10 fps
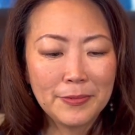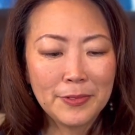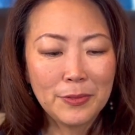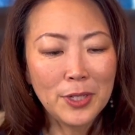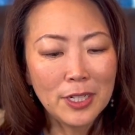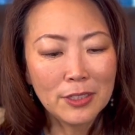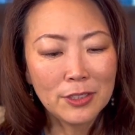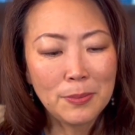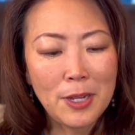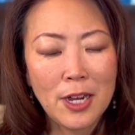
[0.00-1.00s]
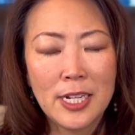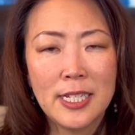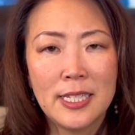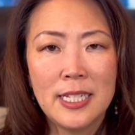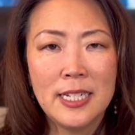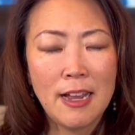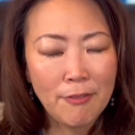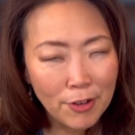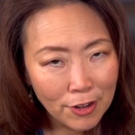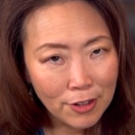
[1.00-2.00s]
Well, to be honest, it
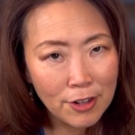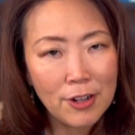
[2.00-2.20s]
never